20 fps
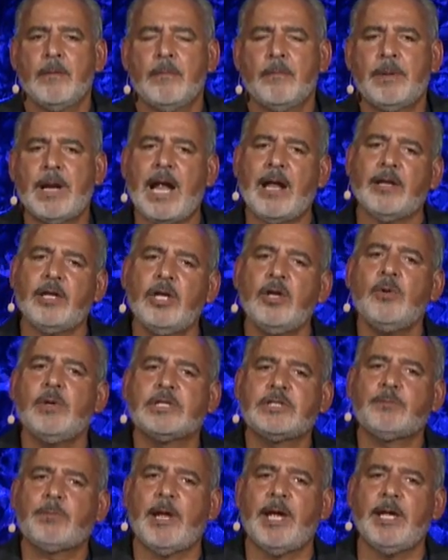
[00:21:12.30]
But how do you
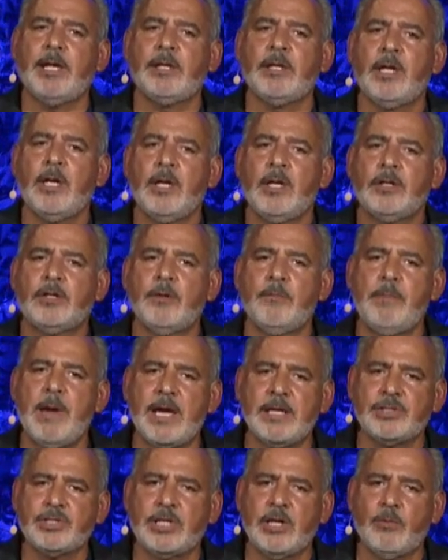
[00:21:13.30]
explain the
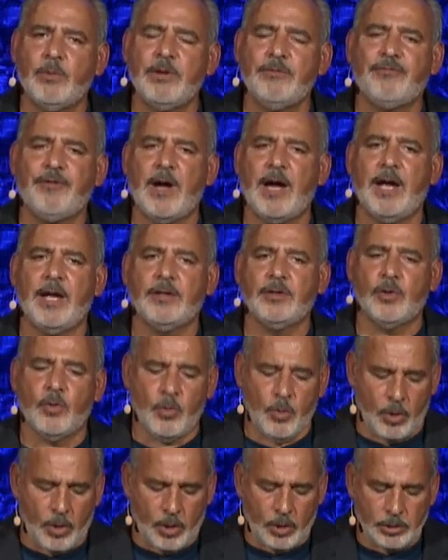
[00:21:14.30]
mess that we find the
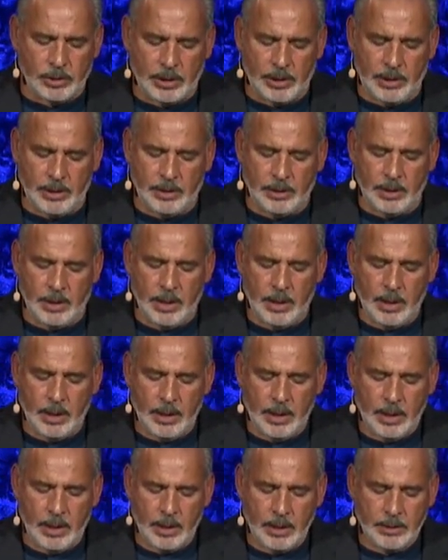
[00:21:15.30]
world in
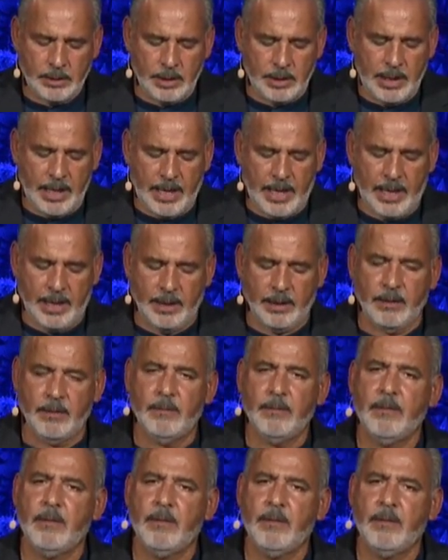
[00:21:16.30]
today?